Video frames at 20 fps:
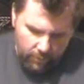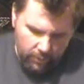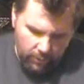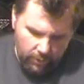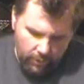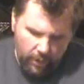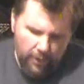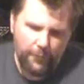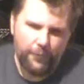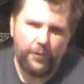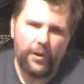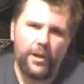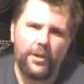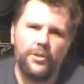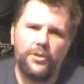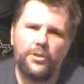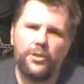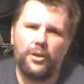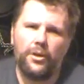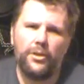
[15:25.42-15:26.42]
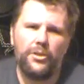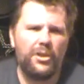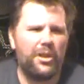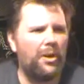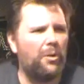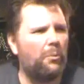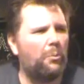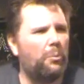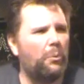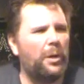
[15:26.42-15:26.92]
Are you fucking serious? You're
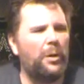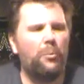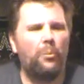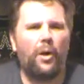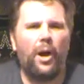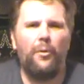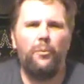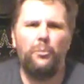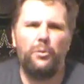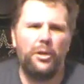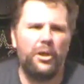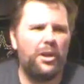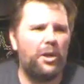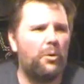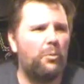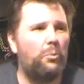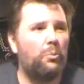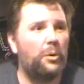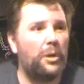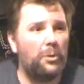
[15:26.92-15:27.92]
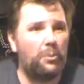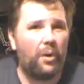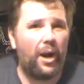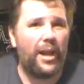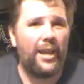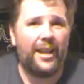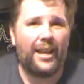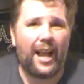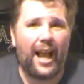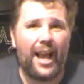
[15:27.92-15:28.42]
gonna
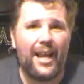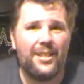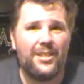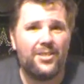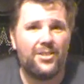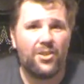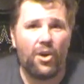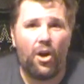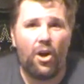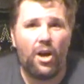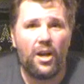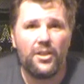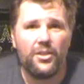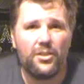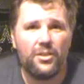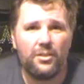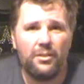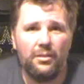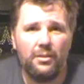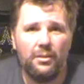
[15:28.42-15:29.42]
rewrite guys' songs